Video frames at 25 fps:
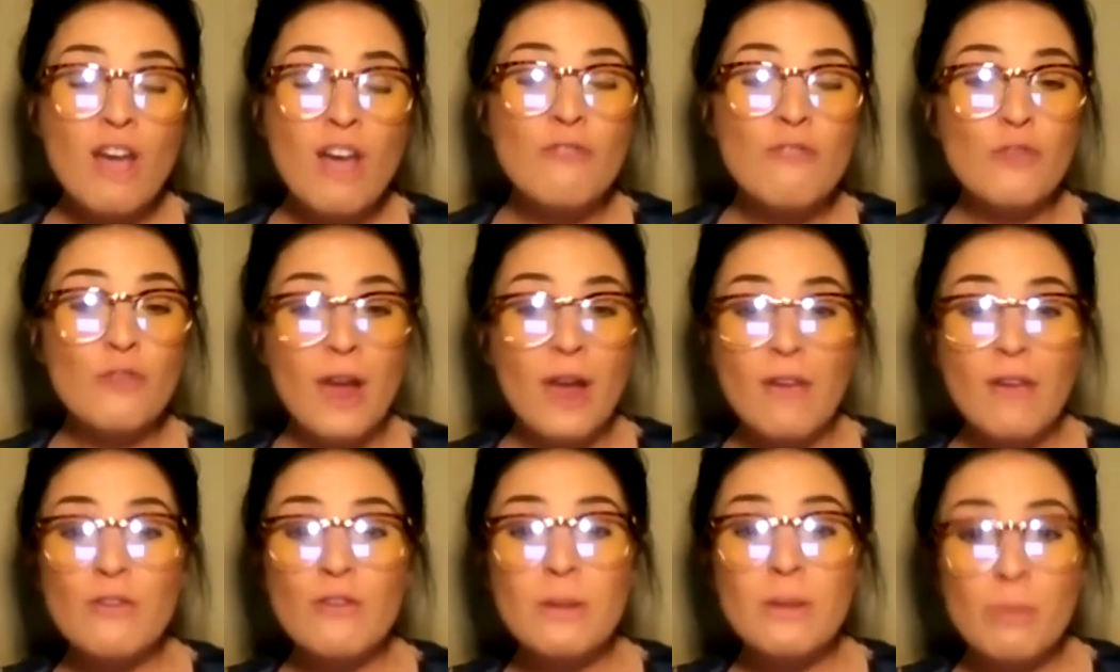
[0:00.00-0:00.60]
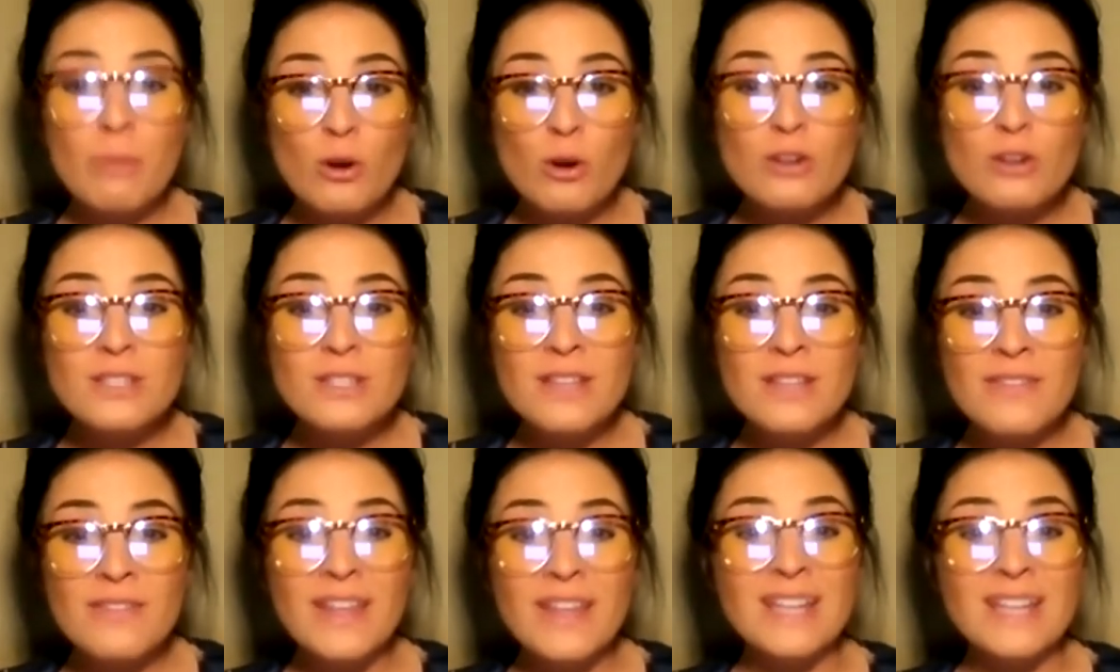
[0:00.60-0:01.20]
For every
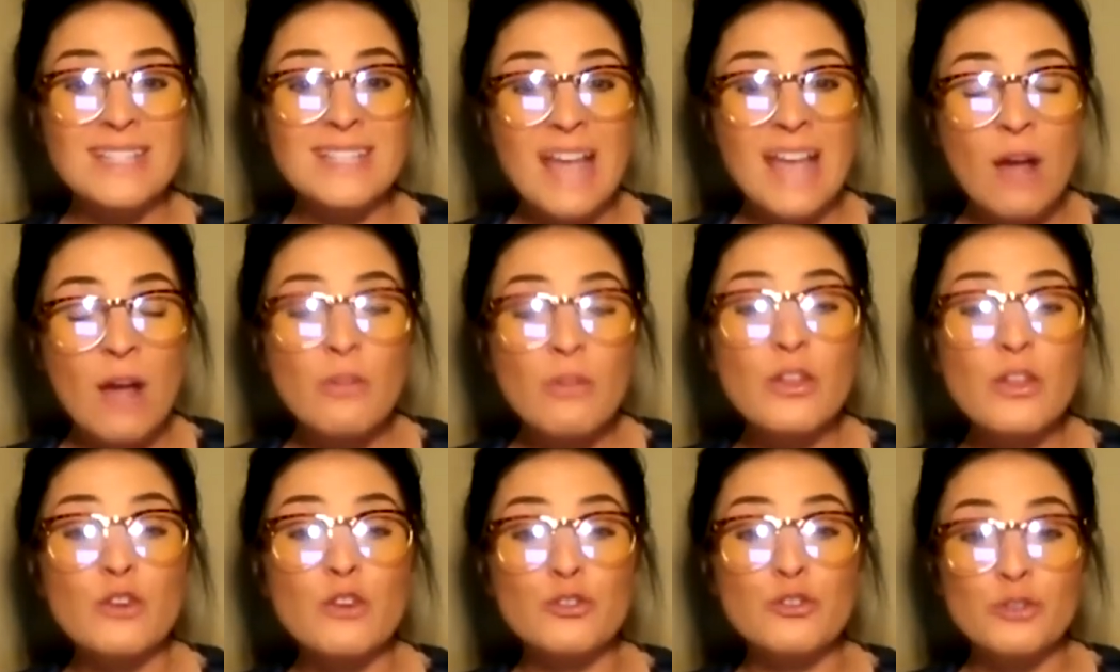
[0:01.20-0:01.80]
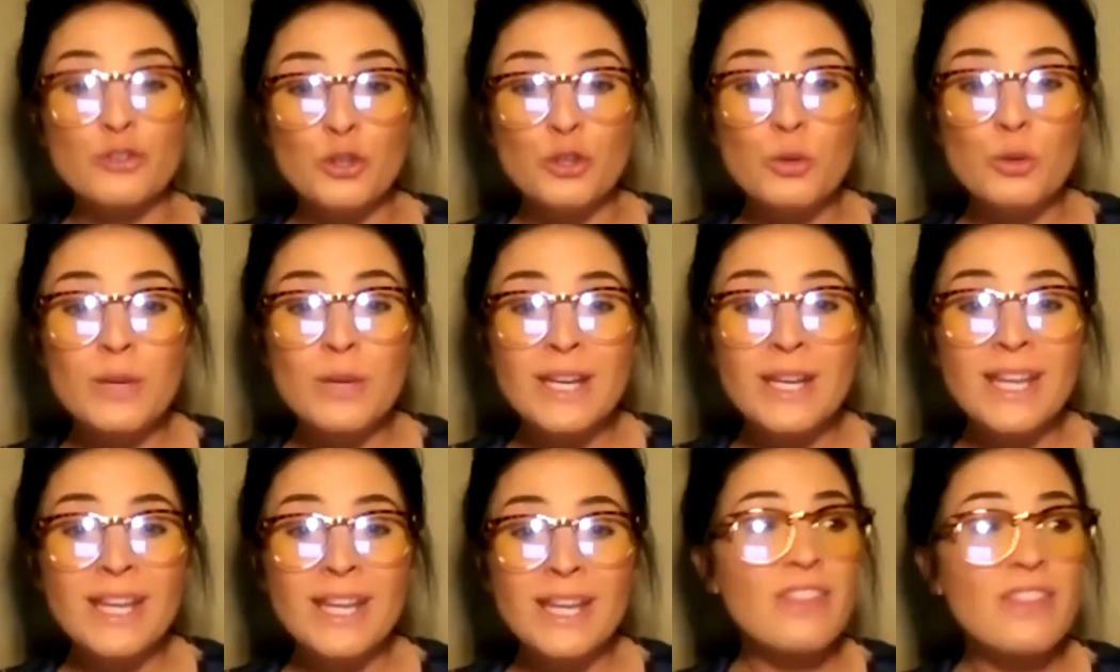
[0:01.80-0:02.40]
person that is out there doing
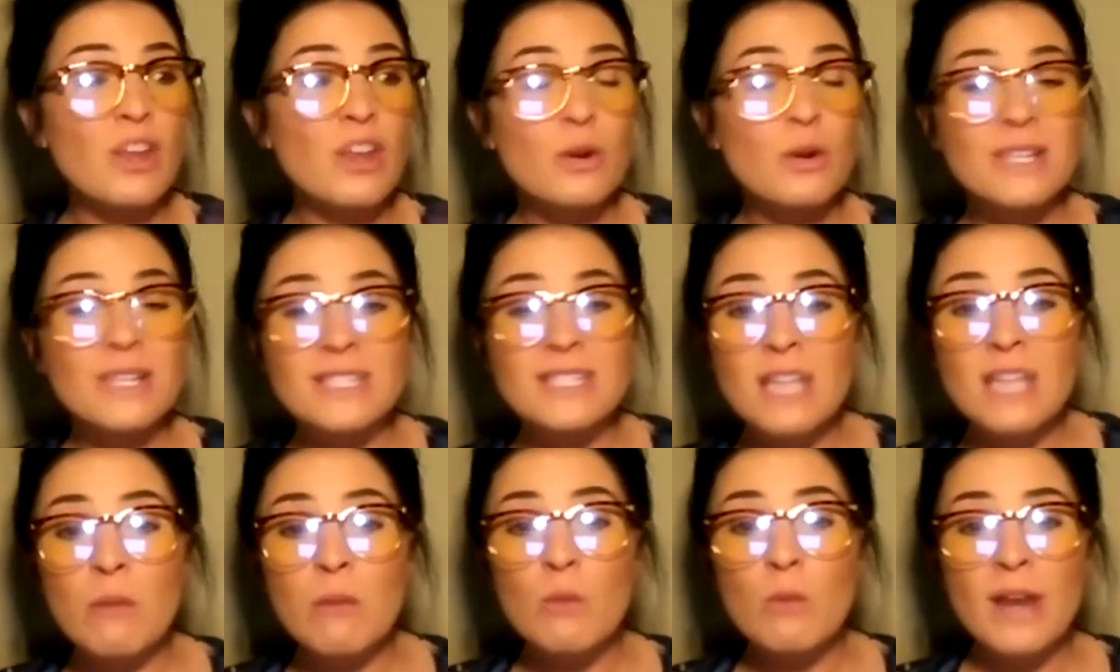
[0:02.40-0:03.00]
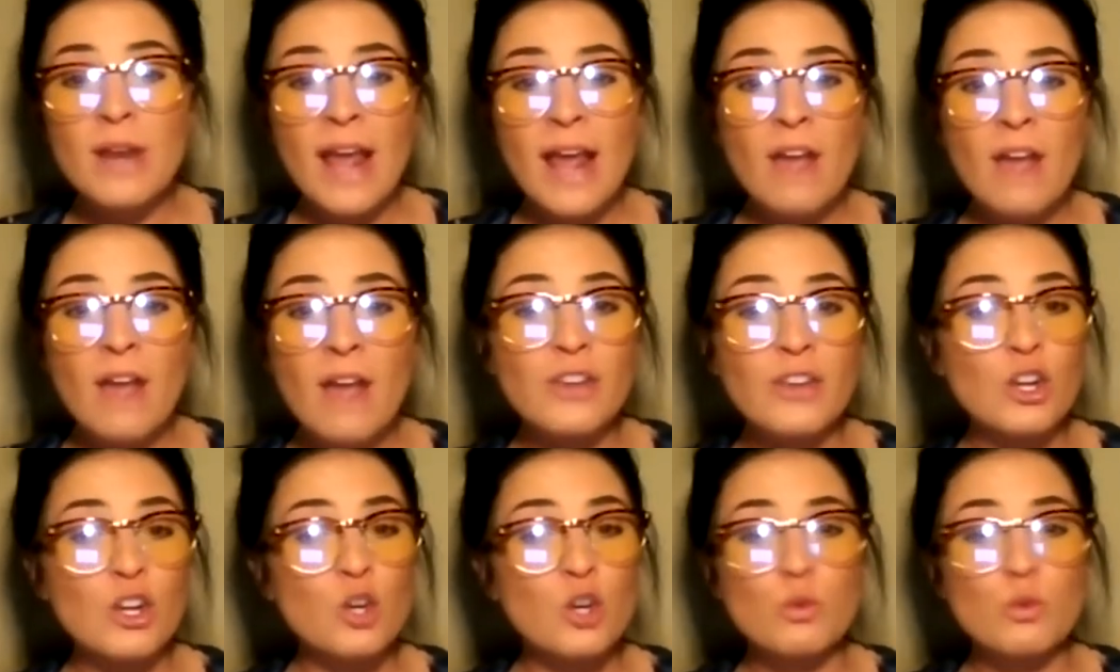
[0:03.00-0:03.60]
it, there is someone out
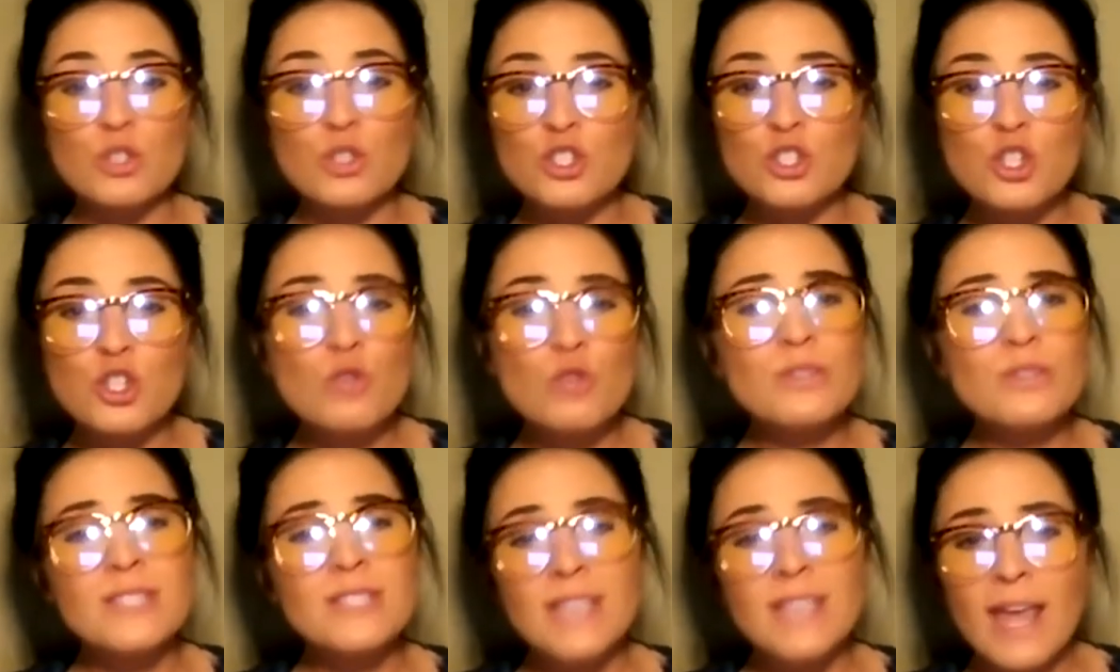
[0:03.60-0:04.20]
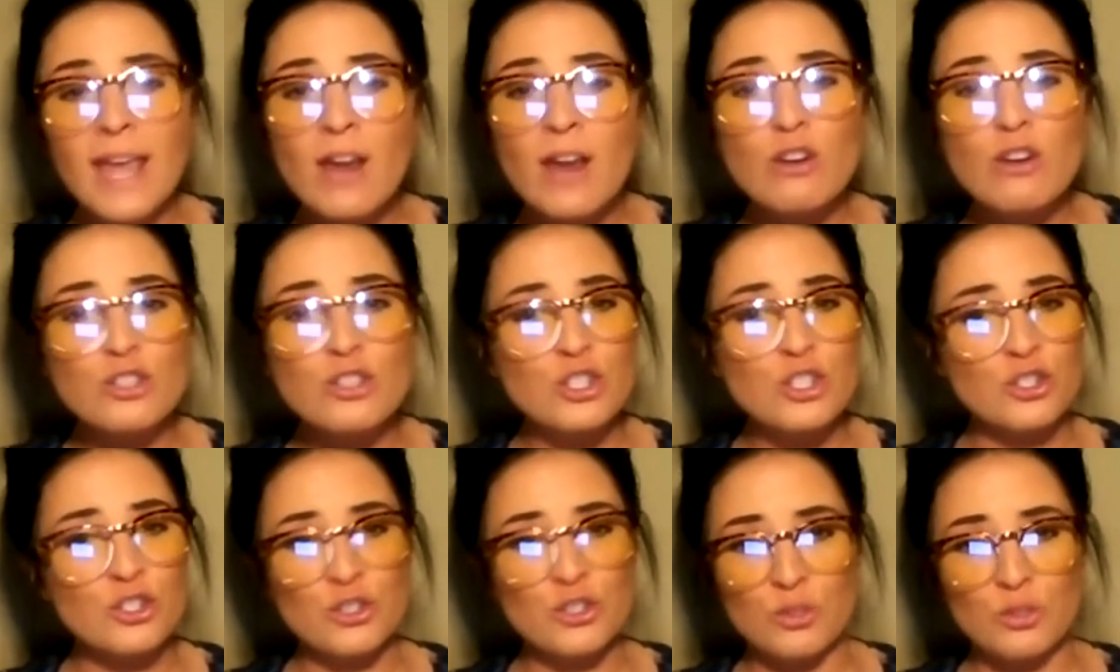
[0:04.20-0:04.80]
there who was too scared
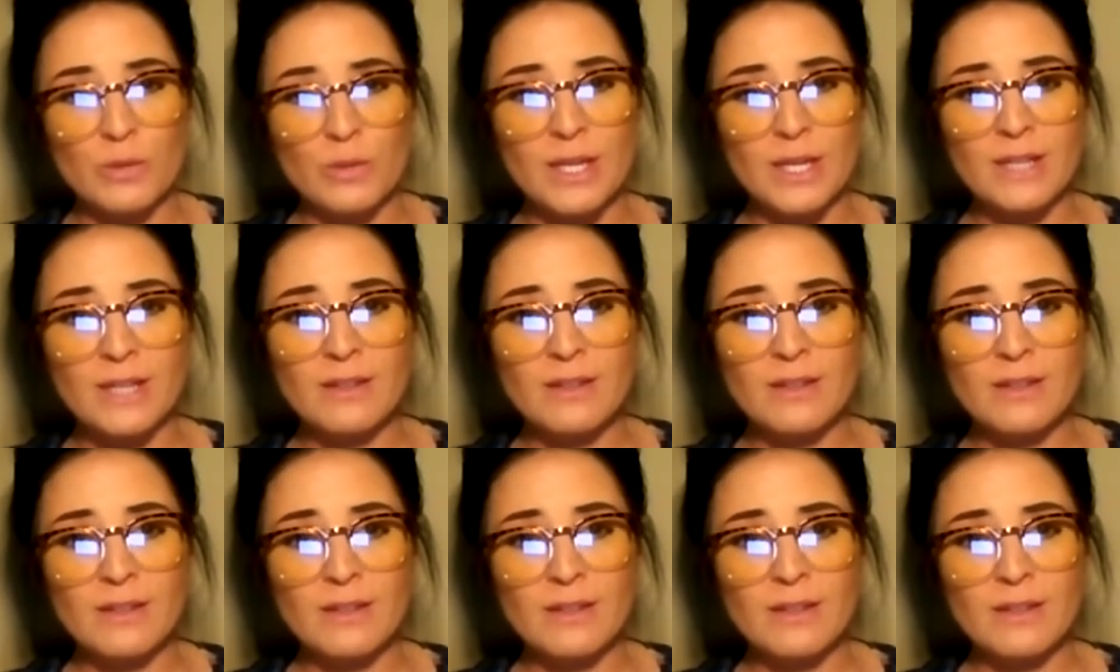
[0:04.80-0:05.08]
to do it.